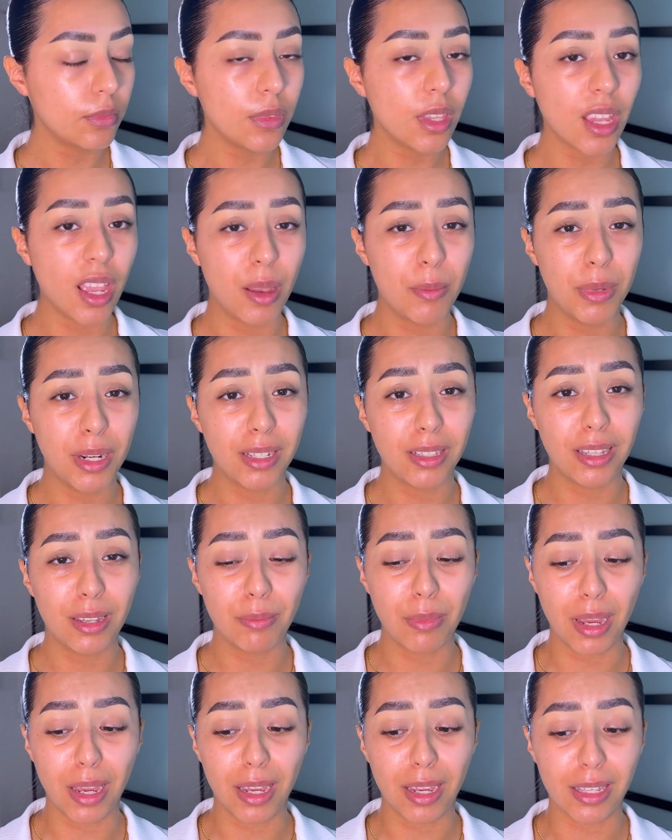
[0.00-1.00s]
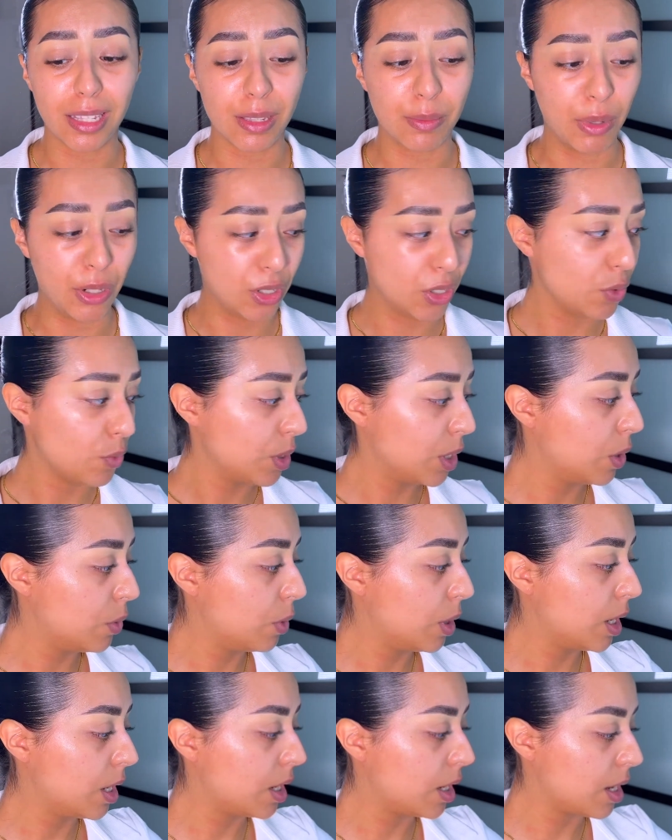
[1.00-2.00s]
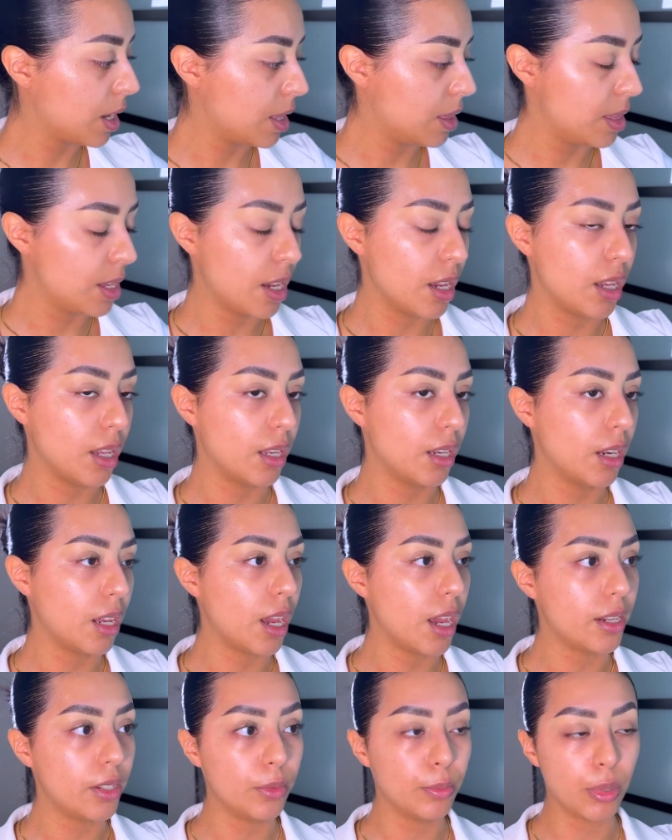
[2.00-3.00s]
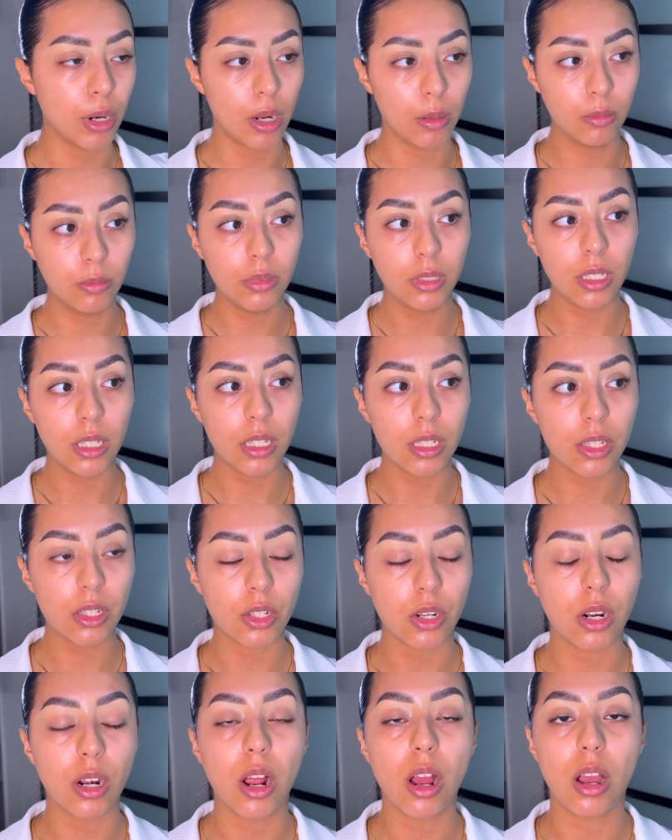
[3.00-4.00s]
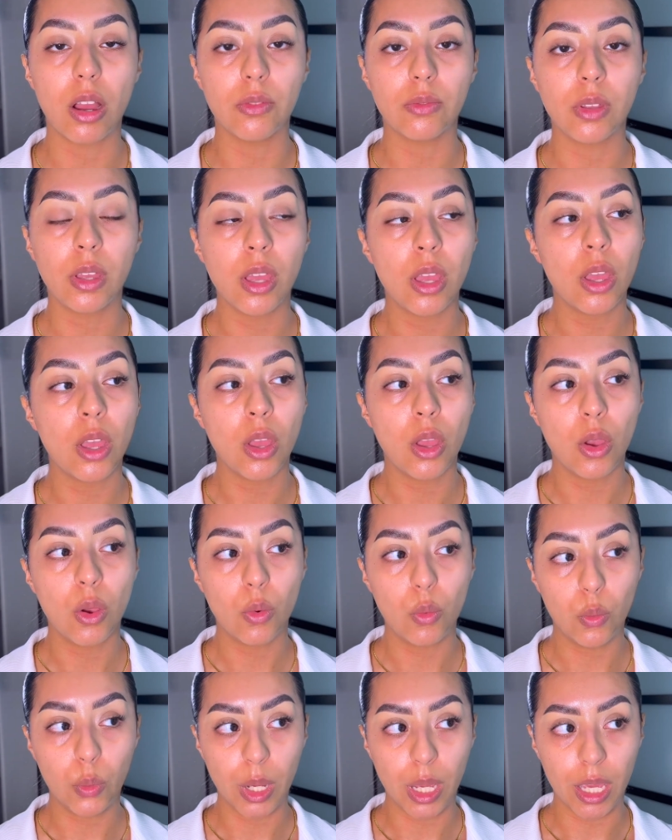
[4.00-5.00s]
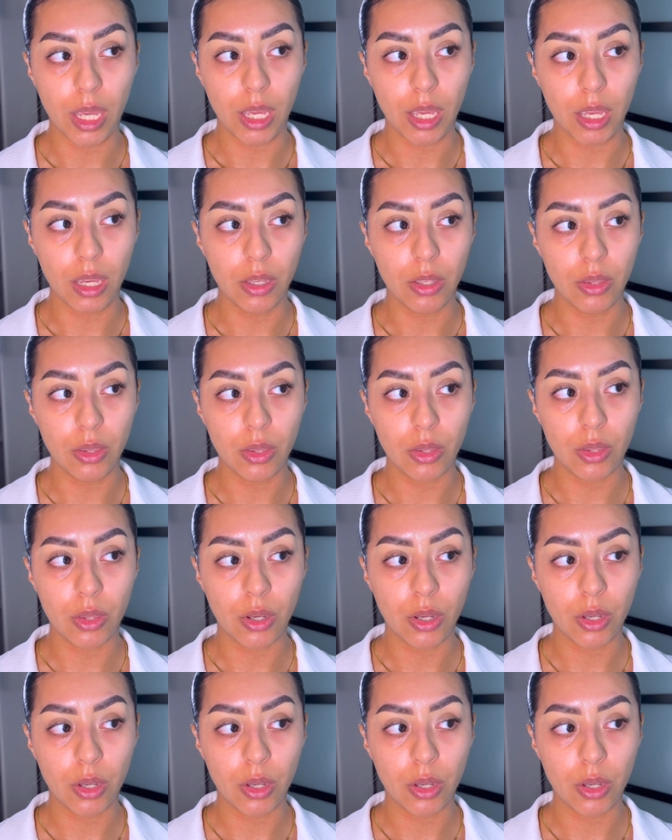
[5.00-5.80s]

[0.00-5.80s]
I'm going to clean my sponges really quick, and then I'll probably start off with